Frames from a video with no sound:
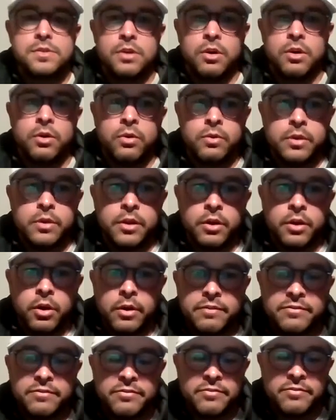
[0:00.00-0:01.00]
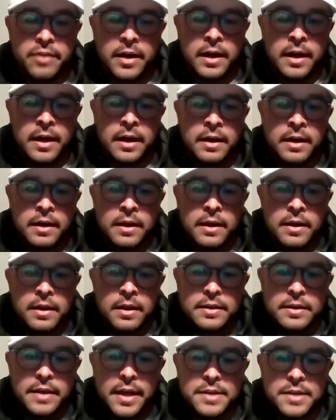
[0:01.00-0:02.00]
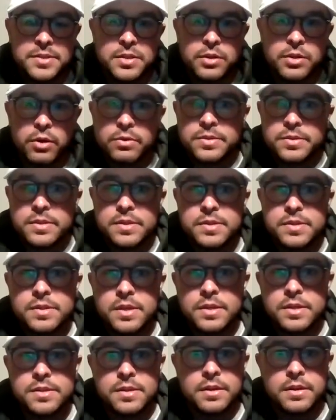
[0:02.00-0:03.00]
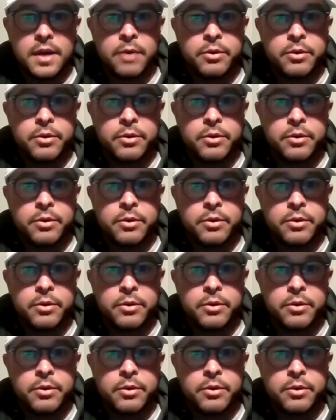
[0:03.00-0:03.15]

So, if Gase goes this season,